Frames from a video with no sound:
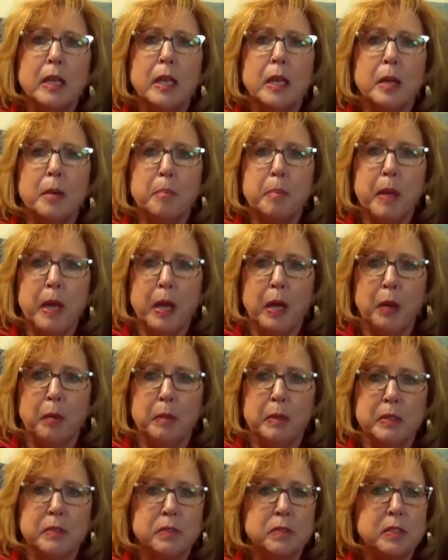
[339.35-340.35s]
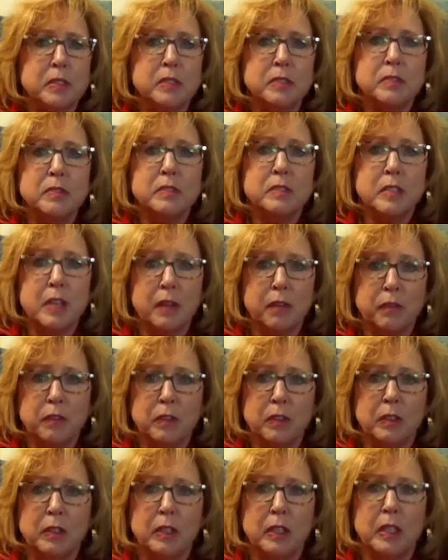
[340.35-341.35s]
impairments is
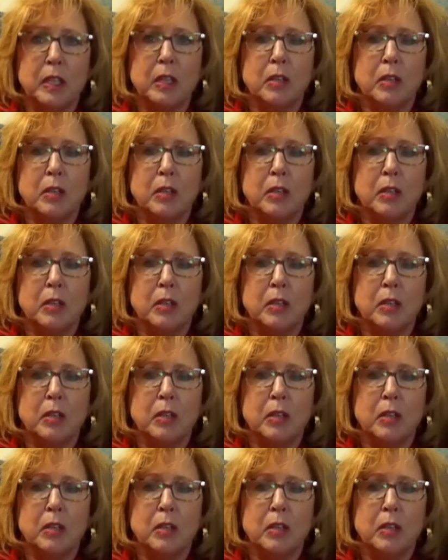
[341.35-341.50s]
definitely